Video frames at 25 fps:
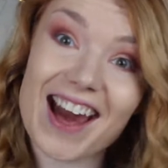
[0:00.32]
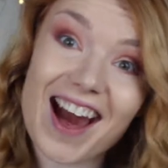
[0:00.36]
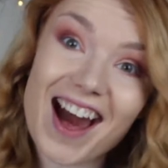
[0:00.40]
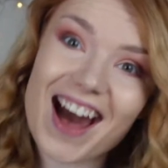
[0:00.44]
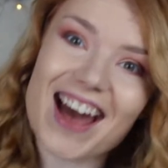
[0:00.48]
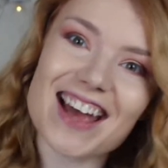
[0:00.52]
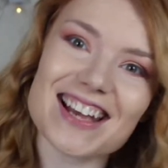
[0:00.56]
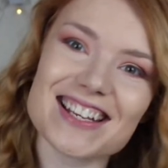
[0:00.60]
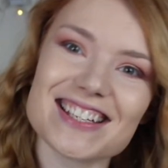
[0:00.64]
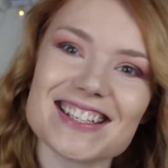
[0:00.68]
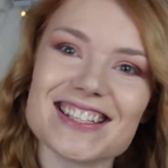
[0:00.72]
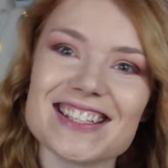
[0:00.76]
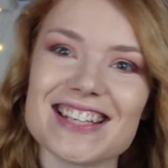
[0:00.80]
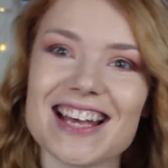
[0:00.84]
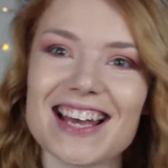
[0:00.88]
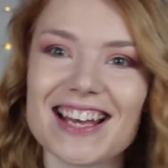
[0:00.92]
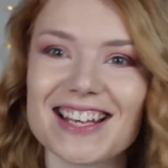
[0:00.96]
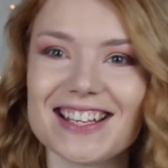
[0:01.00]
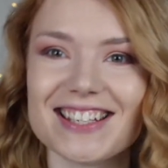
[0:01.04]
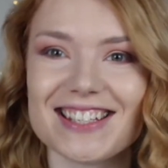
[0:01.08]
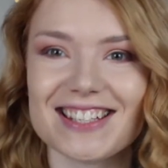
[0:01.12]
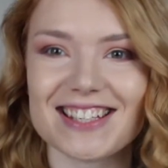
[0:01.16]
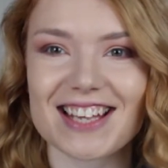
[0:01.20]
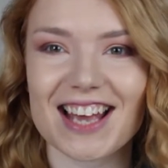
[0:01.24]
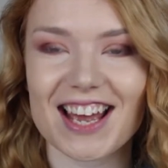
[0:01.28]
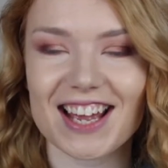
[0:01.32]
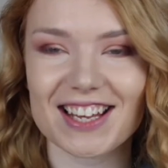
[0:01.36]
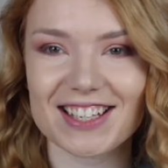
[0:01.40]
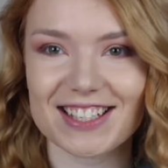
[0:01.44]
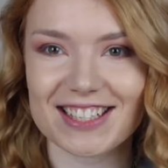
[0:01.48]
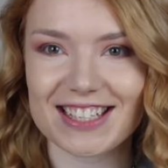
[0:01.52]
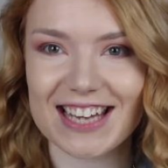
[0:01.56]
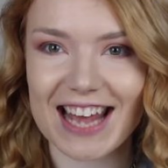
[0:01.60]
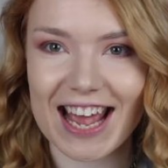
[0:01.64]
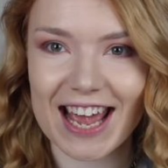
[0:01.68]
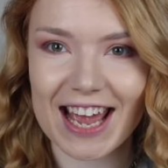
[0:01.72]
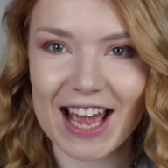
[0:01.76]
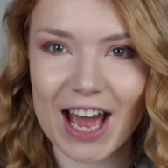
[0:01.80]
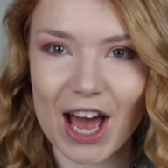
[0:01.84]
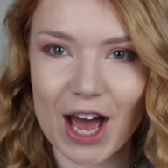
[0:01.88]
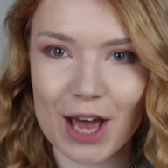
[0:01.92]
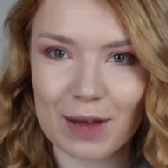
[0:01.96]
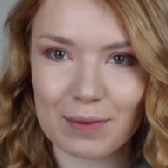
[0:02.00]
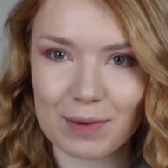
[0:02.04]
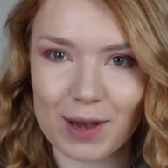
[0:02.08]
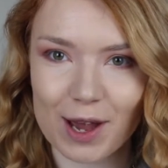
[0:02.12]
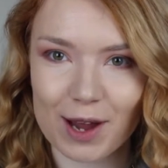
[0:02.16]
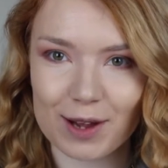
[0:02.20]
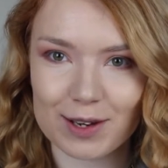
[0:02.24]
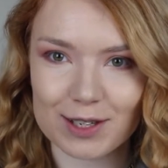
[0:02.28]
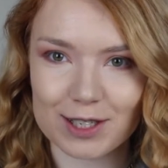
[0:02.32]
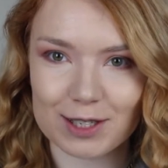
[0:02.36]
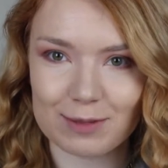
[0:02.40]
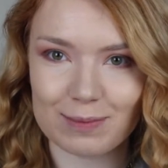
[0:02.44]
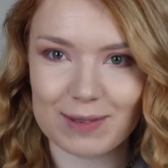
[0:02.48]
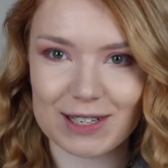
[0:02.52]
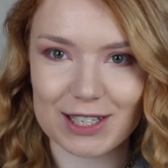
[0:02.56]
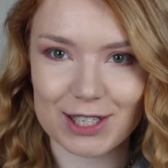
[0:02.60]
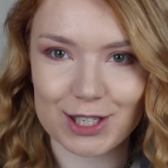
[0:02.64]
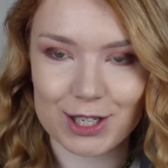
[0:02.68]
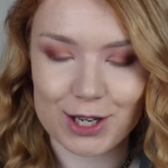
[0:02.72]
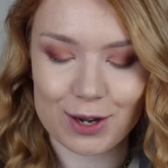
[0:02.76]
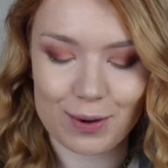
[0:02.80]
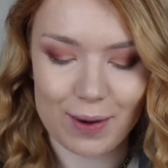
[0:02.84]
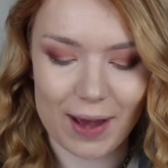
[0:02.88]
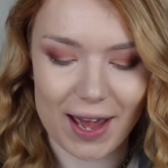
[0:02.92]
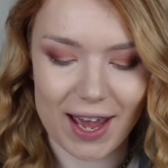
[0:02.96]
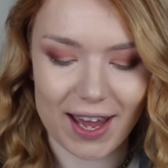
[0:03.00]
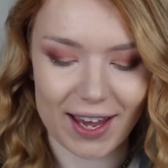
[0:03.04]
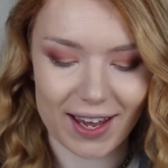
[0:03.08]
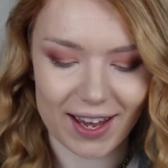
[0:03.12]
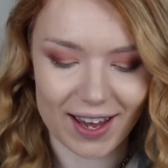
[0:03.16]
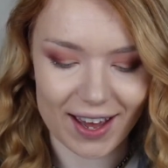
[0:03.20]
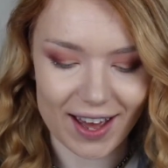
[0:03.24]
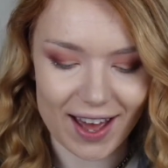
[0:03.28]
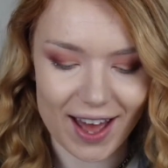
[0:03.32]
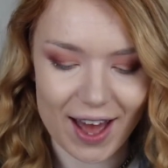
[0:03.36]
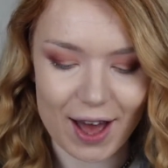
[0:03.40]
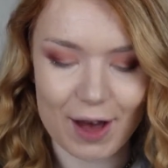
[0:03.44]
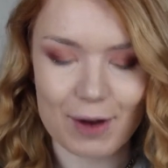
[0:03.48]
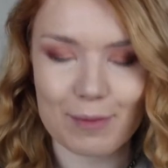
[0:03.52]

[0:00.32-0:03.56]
guys. So today I'm going to be doing